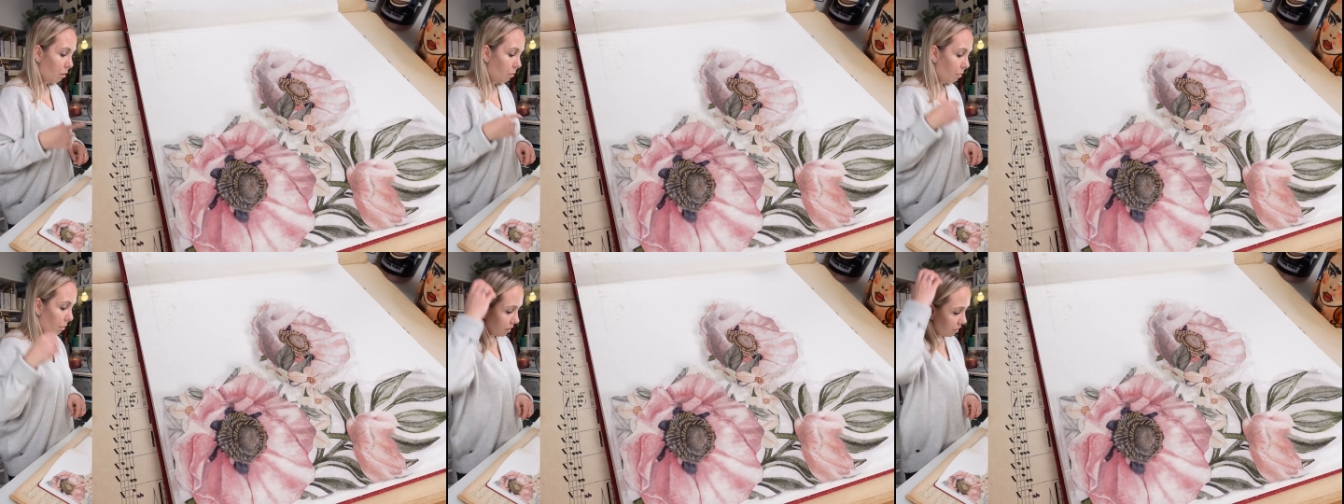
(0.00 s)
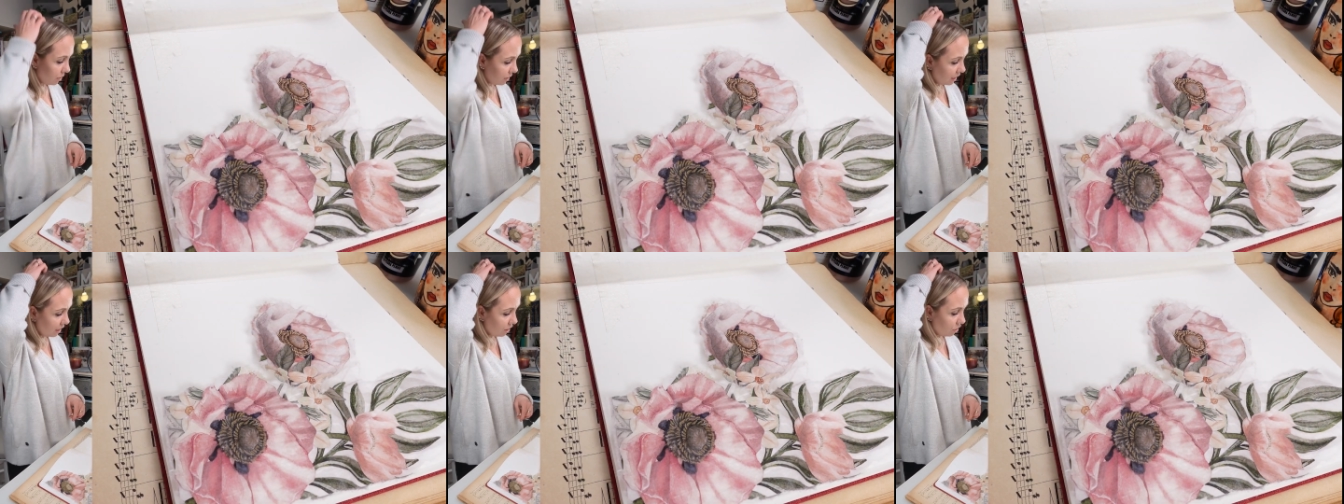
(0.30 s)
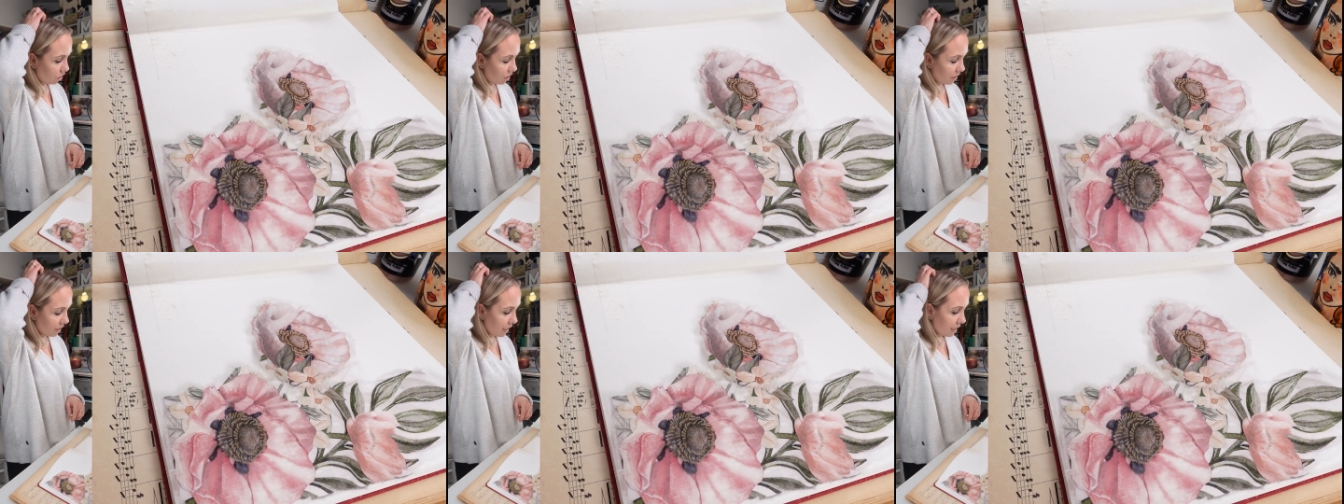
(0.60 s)
Because it
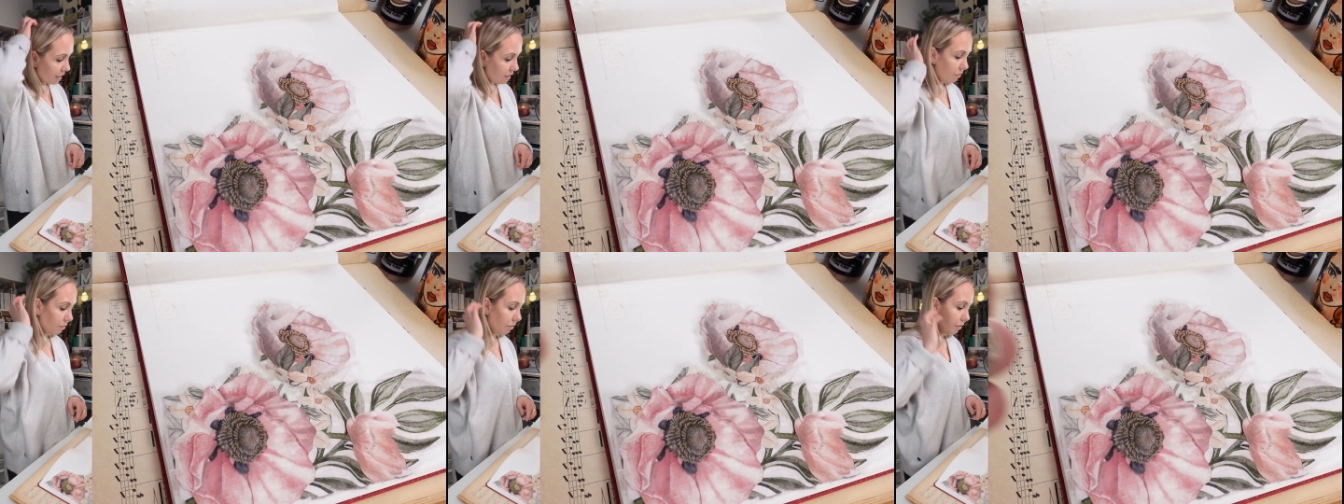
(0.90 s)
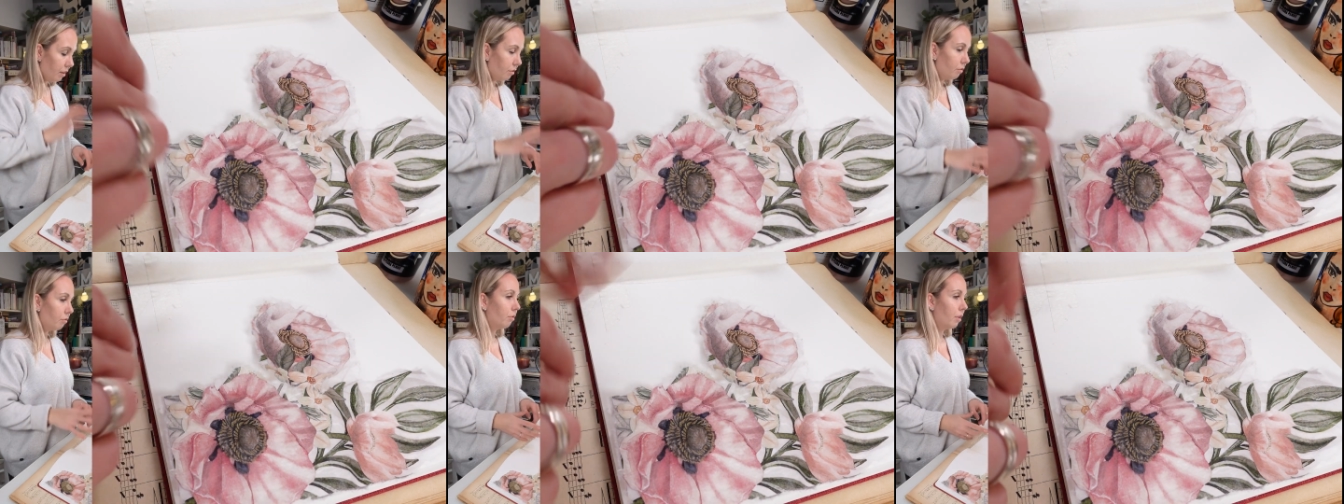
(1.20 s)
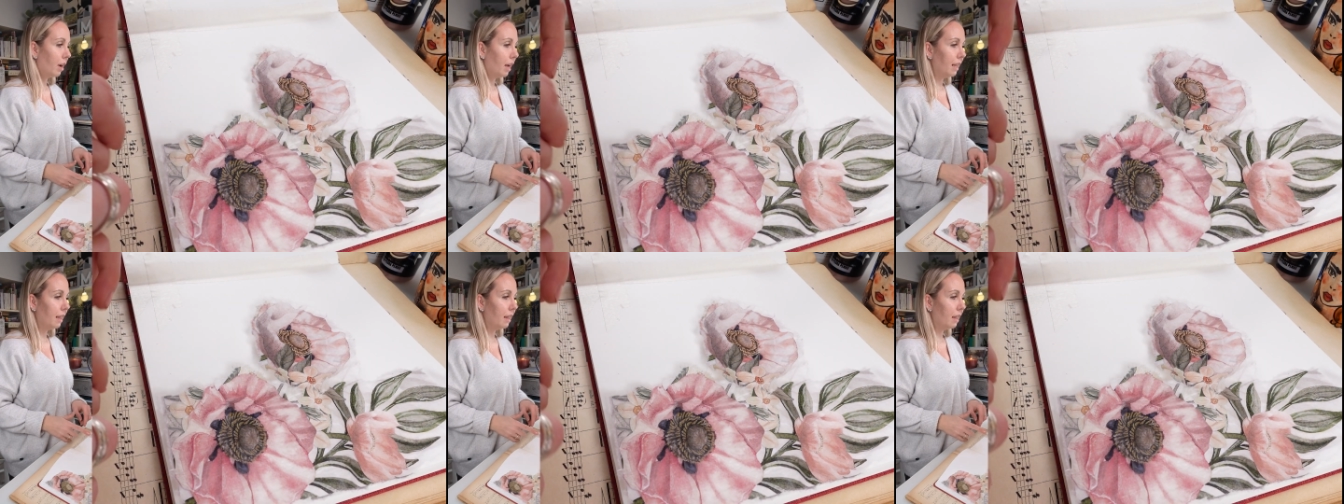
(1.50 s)
just doesn't feel
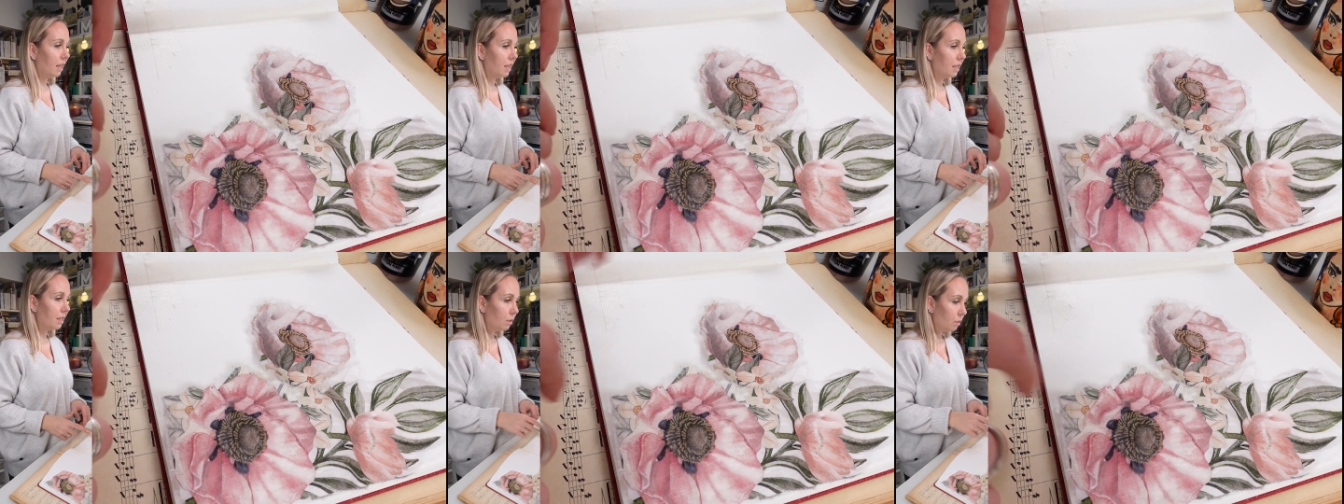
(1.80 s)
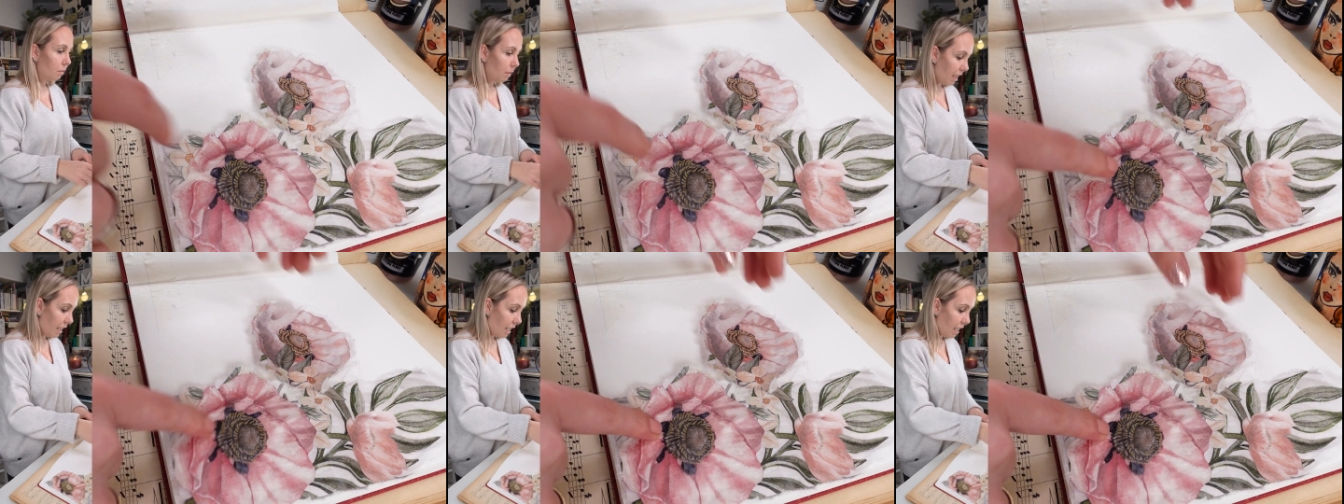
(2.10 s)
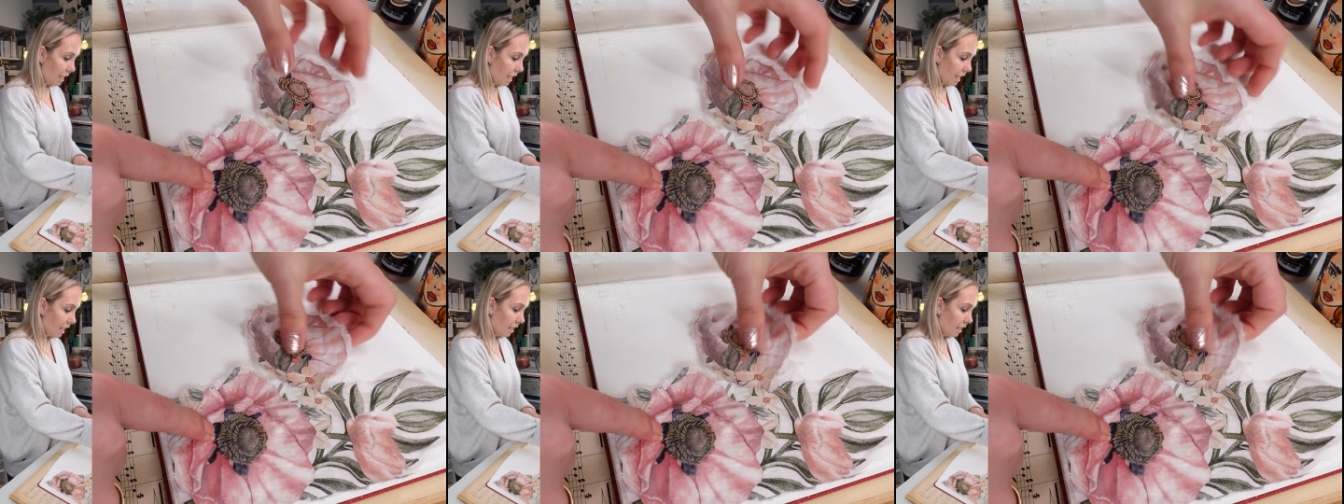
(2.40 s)
right this way,